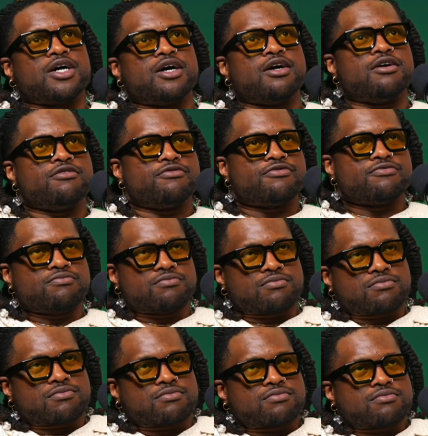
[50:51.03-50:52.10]
of
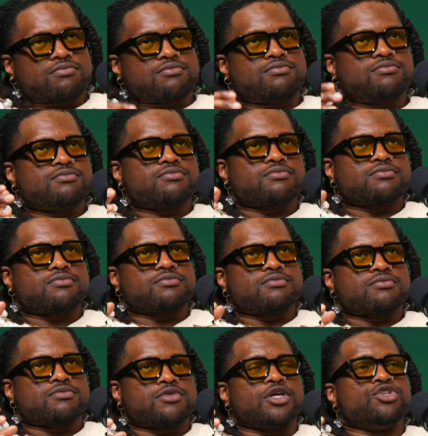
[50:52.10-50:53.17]

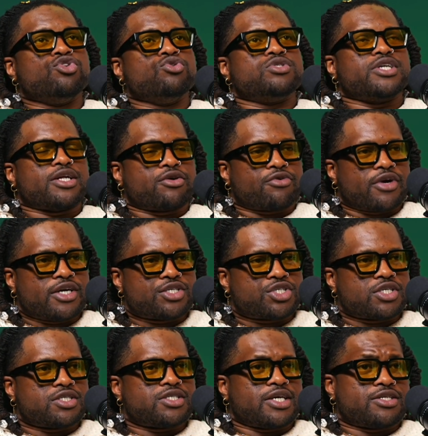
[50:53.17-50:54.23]
the new
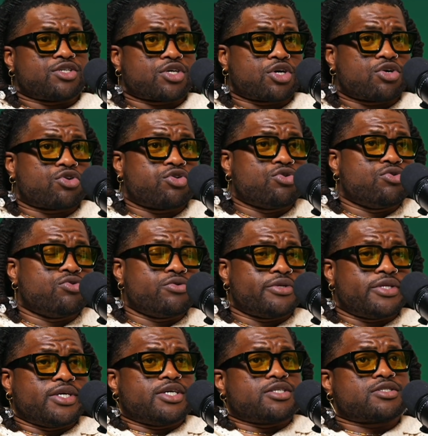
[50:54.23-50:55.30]
generations, and to
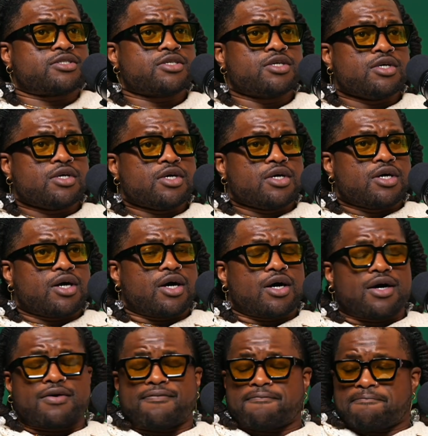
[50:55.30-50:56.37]
conclude this
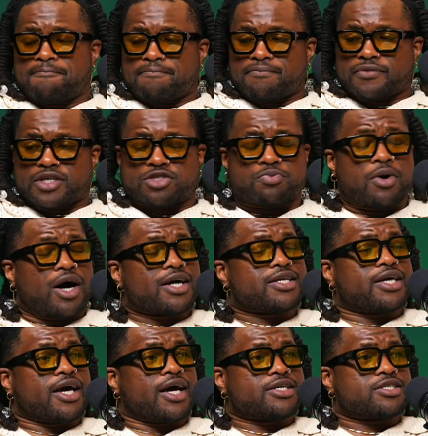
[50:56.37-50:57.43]
this
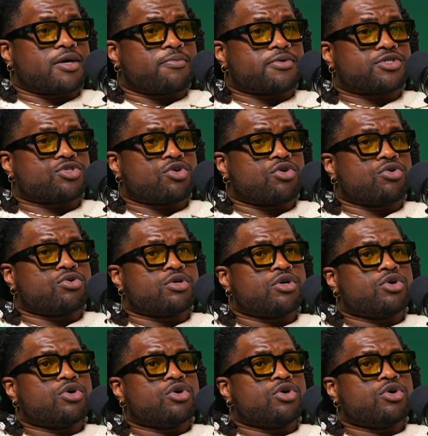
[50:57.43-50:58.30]
podcast episode,